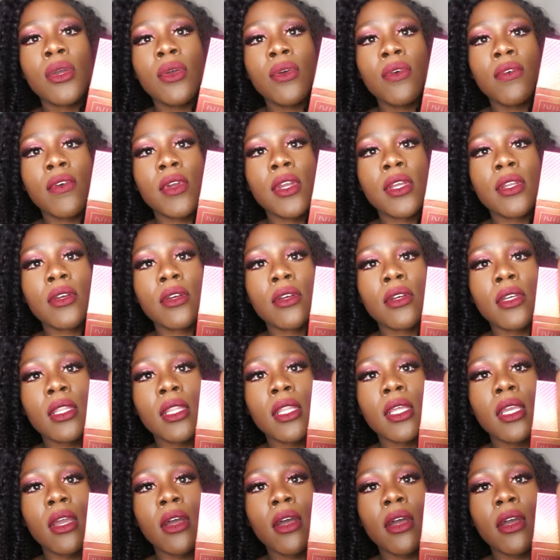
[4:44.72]
right on
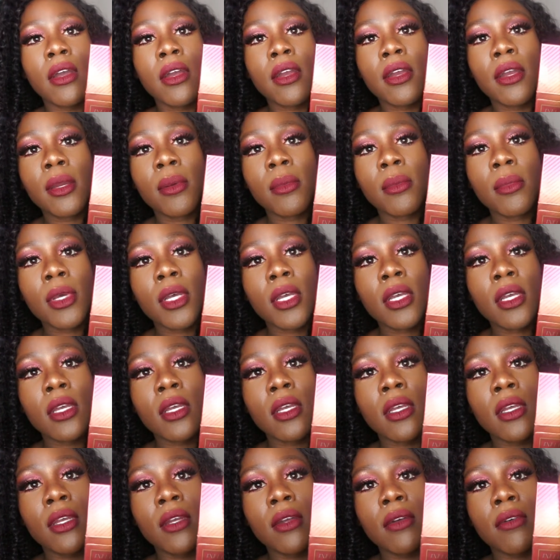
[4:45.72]
the arm,
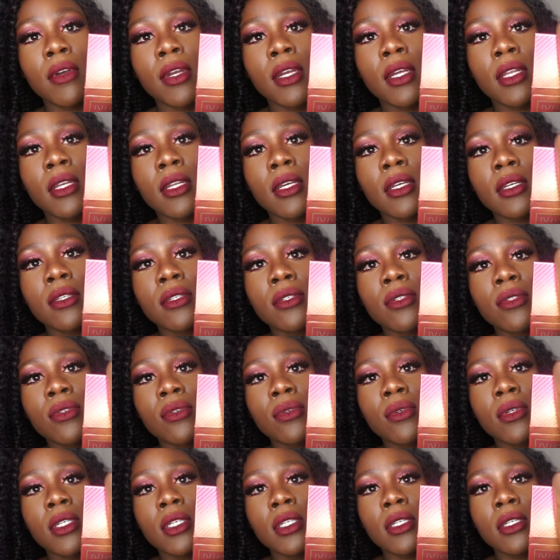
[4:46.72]
right next
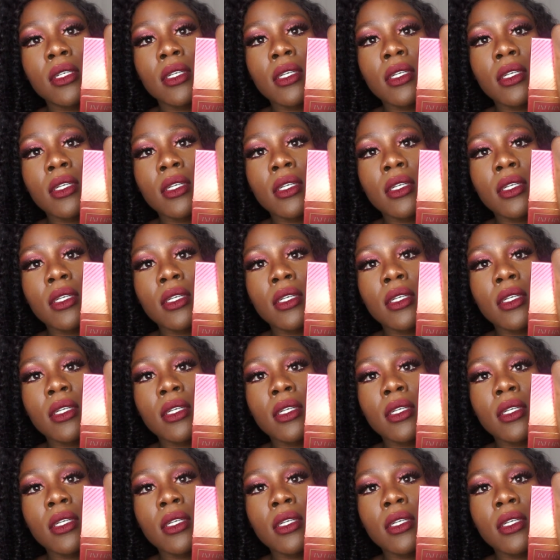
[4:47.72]
to it.